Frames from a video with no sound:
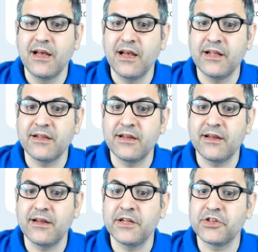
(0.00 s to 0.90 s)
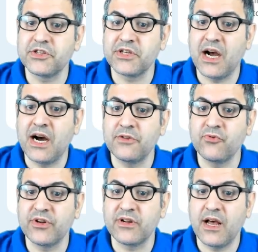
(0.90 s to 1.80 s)
And it is a
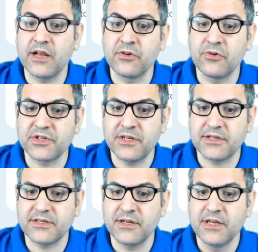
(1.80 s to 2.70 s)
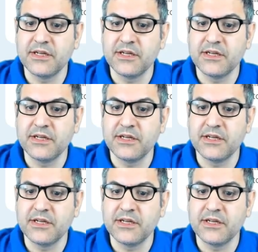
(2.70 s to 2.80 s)
hardware agnostics.